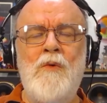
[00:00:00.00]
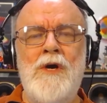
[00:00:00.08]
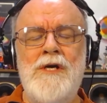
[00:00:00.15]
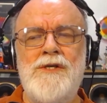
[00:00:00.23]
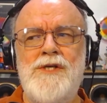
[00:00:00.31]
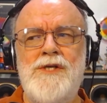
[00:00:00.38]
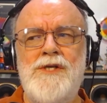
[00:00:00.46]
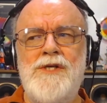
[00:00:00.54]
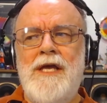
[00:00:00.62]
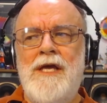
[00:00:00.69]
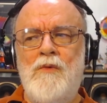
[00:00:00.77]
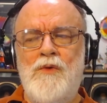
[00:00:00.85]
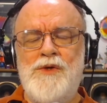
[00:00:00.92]
was
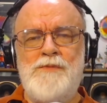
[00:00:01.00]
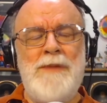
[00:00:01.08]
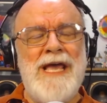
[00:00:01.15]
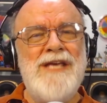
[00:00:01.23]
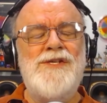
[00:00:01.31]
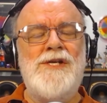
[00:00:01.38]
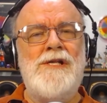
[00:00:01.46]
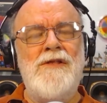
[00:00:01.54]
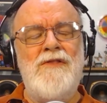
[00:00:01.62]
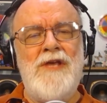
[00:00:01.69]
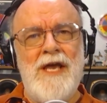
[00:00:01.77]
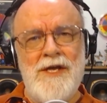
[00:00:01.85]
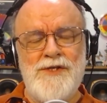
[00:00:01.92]
it was basically
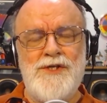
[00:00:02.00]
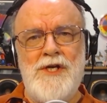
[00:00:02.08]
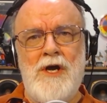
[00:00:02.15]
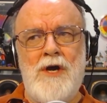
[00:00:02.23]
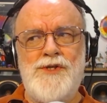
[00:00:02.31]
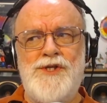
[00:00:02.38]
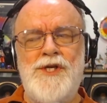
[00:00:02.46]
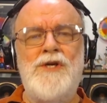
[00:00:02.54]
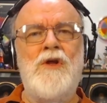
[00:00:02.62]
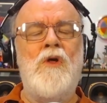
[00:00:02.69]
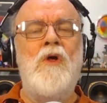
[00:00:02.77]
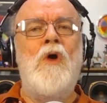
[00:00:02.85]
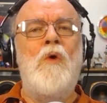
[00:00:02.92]
the SDR
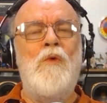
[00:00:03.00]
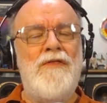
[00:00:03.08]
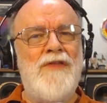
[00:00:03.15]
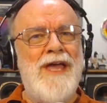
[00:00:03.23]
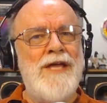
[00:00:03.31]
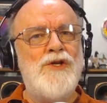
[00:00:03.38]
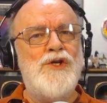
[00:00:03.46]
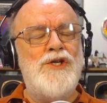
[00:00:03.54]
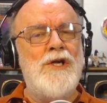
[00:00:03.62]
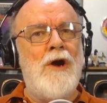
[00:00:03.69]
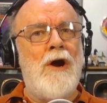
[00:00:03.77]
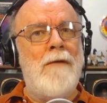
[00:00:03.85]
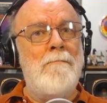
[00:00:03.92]
signal with
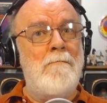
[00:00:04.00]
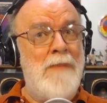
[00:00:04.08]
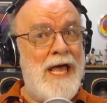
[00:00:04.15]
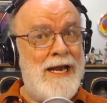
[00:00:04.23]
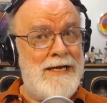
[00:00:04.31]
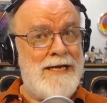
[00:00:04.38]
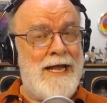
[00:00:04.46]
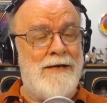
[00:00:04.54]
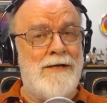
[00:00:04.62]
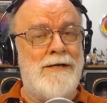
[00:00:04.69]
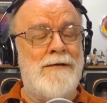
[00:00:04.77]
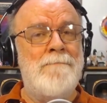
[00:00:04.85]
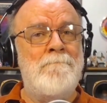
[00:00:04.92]
HDR
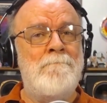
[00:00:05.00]
metadata